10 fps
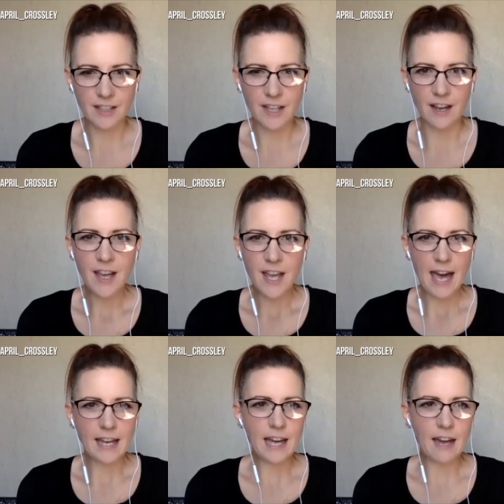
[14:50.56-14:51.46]
yeah.
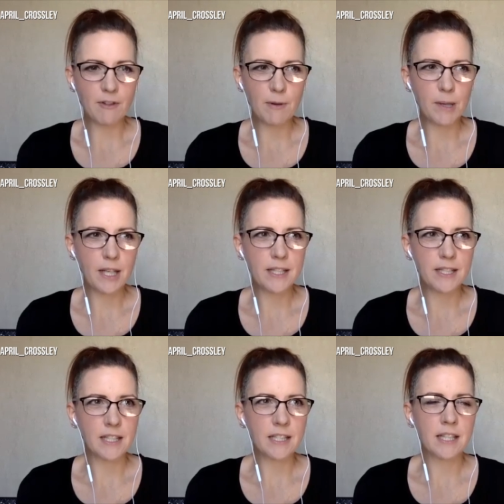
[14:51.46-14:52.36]
And everybody
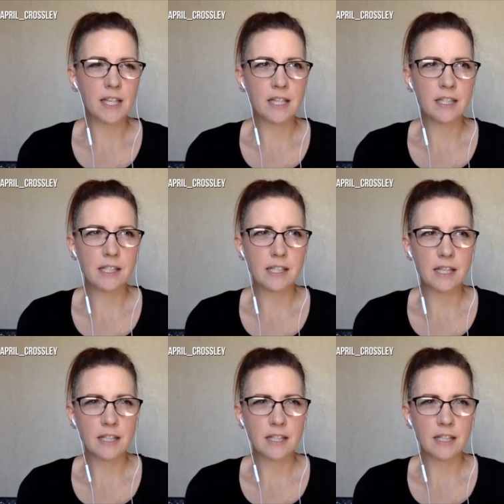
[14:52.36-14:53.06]
does things